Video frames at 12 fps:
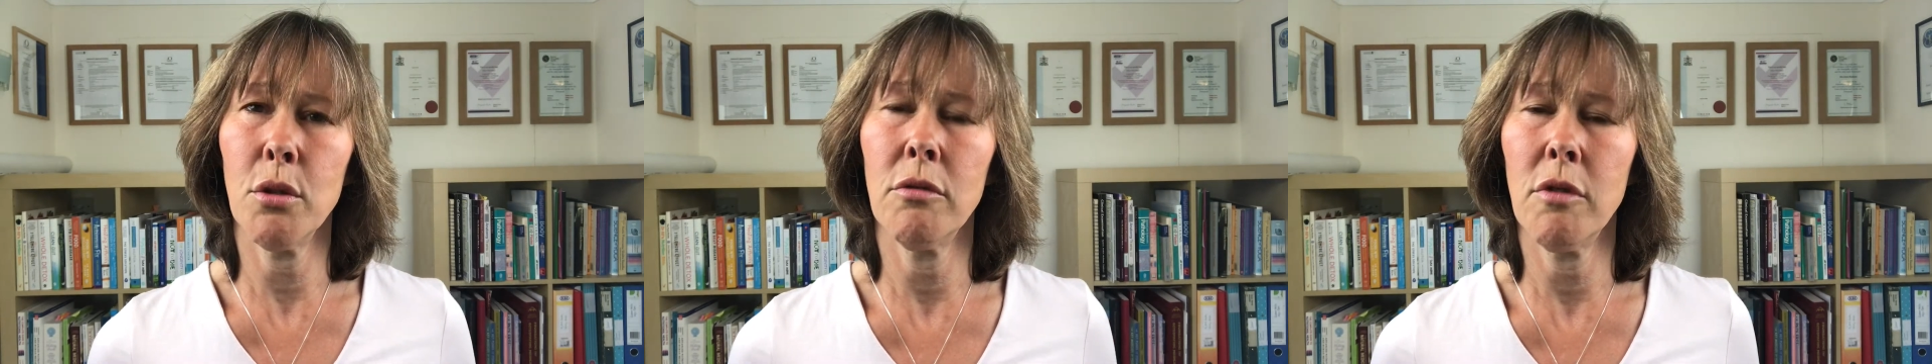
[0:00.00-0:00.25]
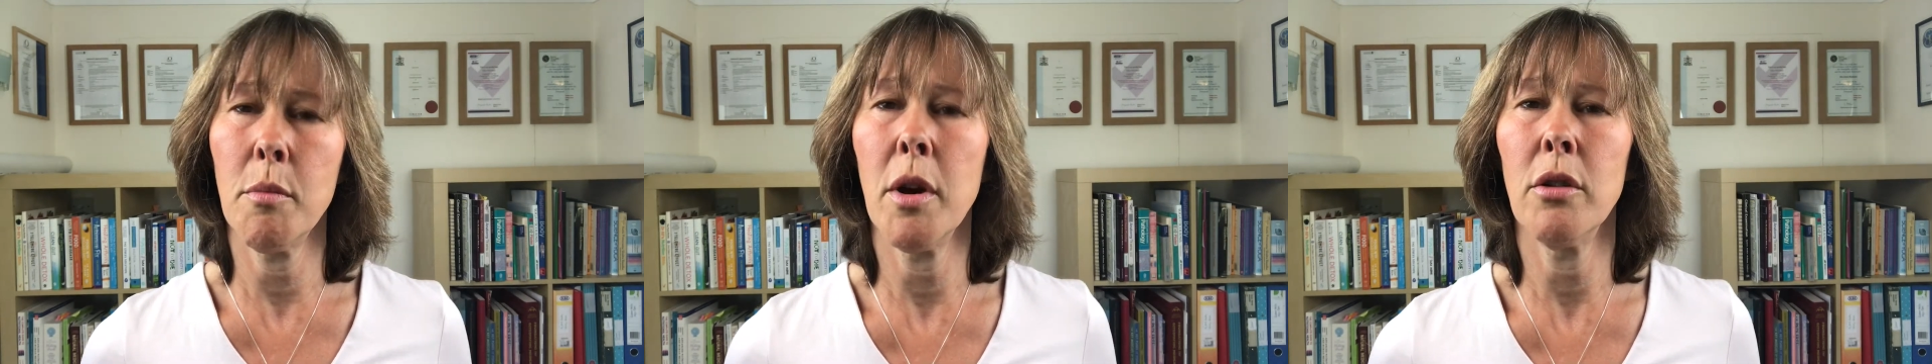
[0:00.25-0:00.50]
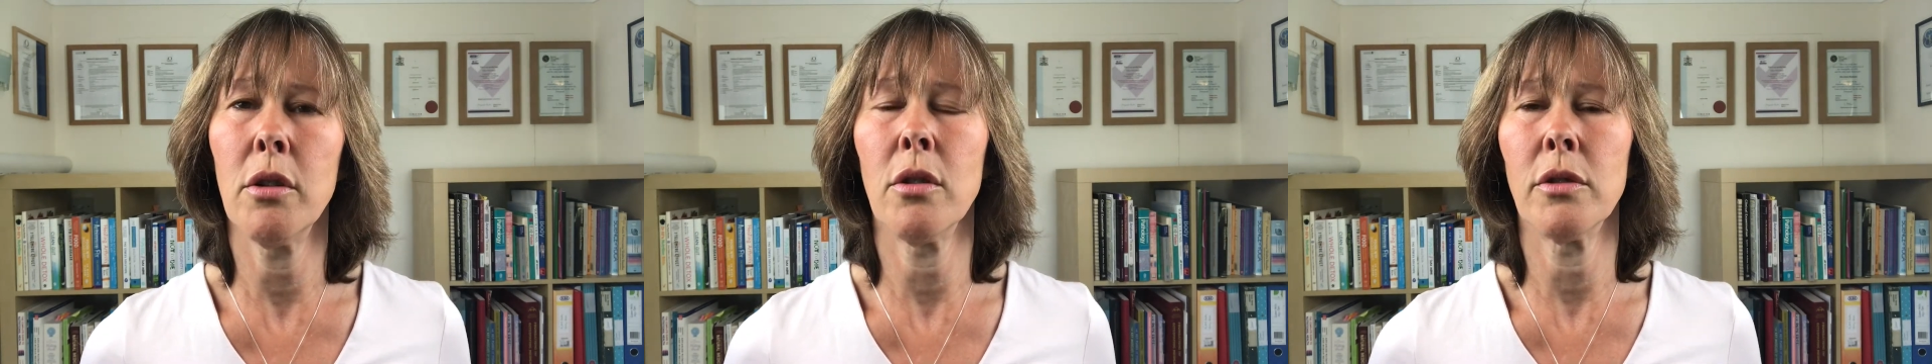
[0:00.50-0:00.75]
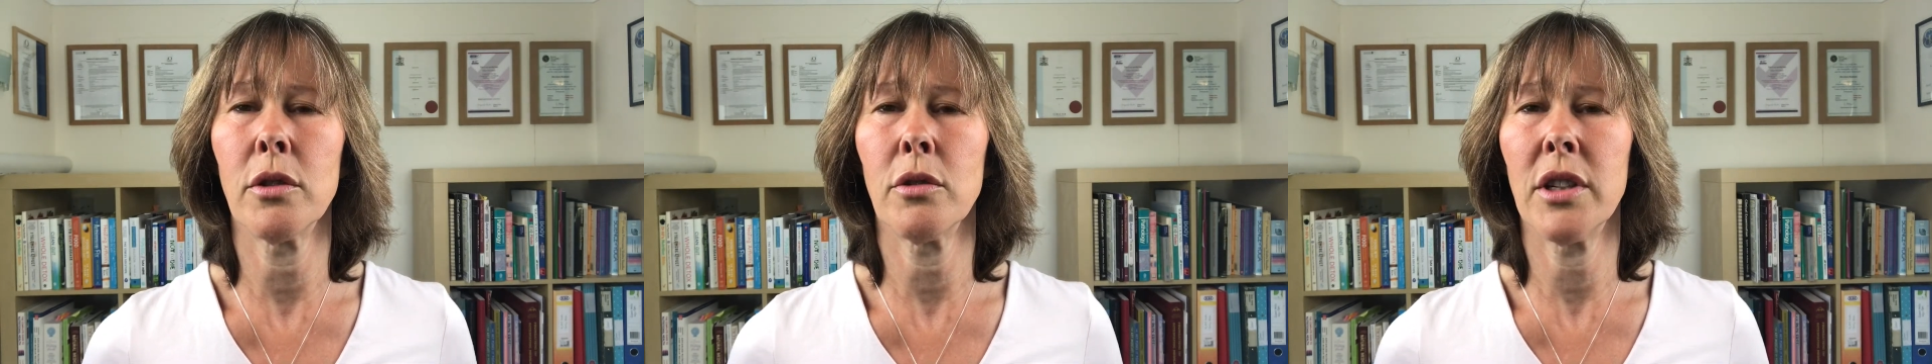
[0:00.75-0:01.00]
remote
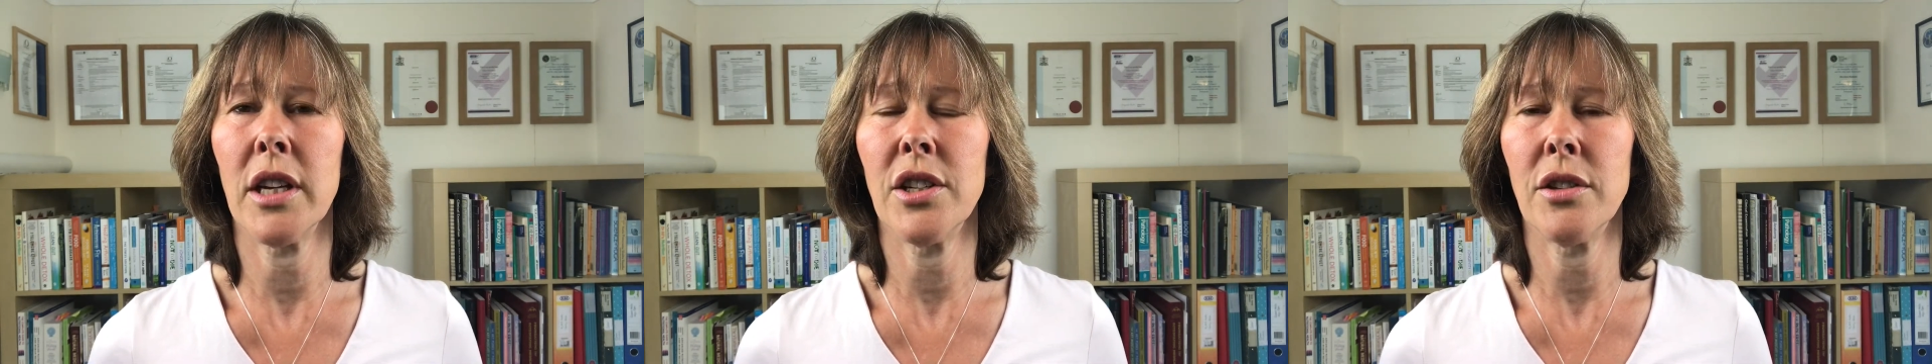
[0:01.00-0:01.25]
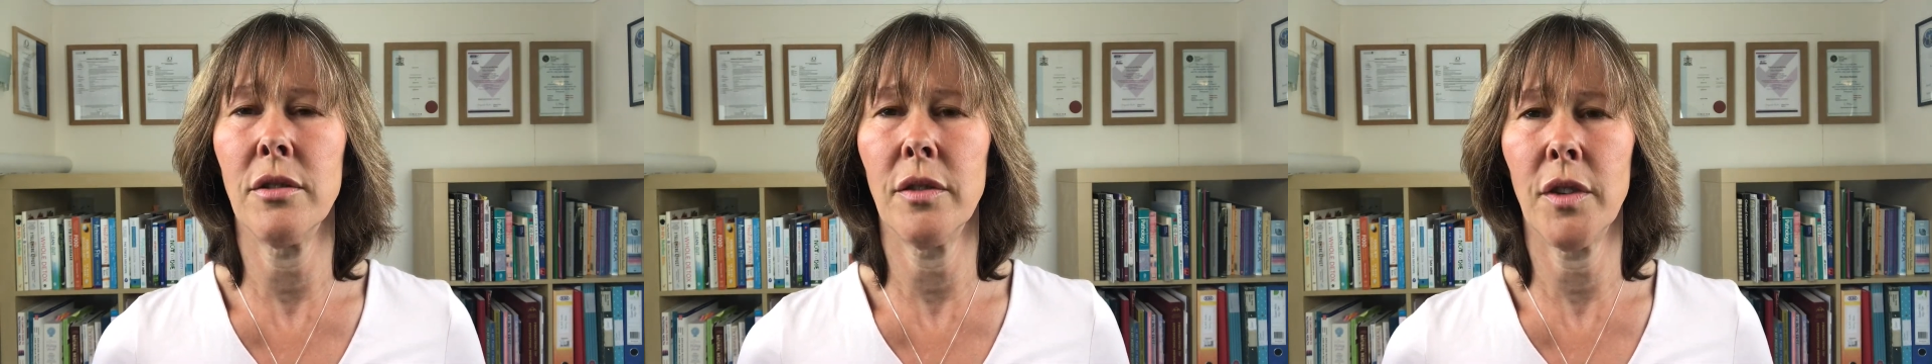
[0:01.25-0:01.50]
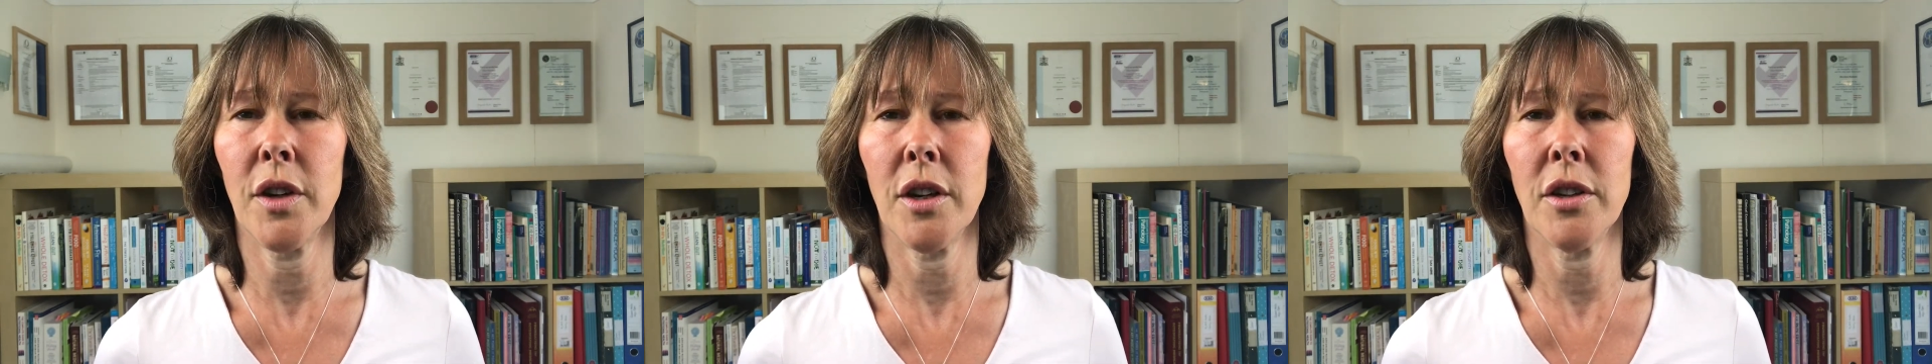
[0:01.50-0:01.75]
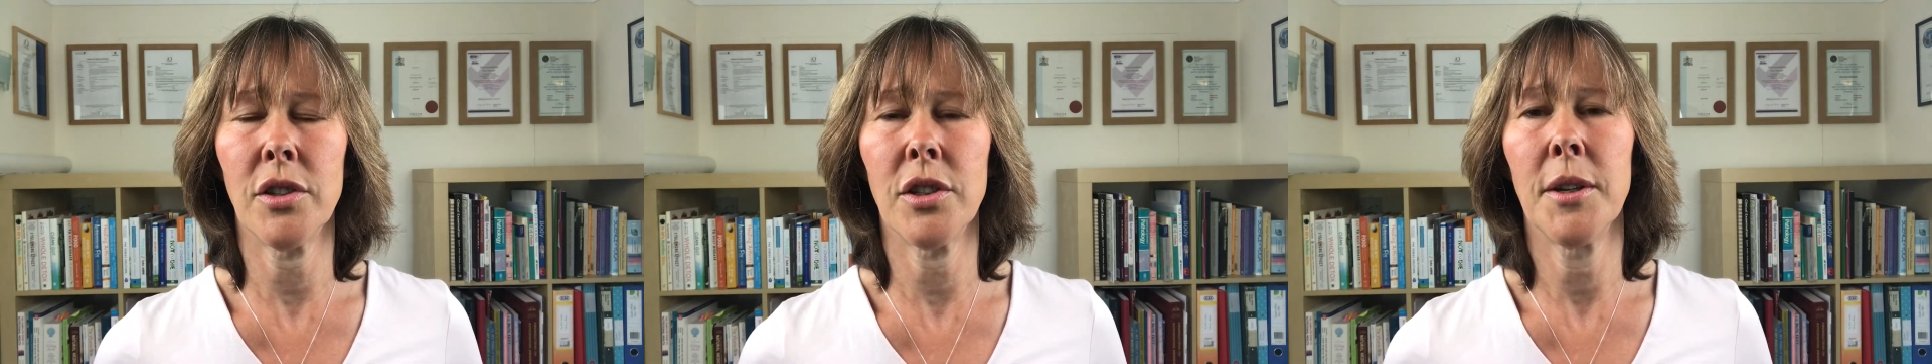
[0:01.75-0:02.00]
consultation
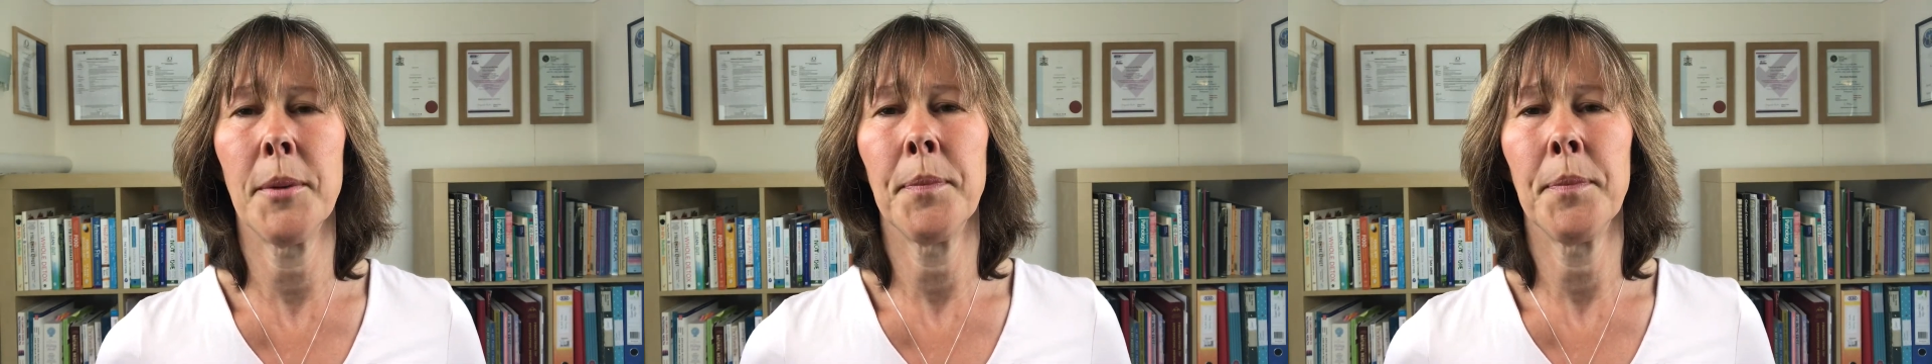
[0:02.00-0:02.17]
first.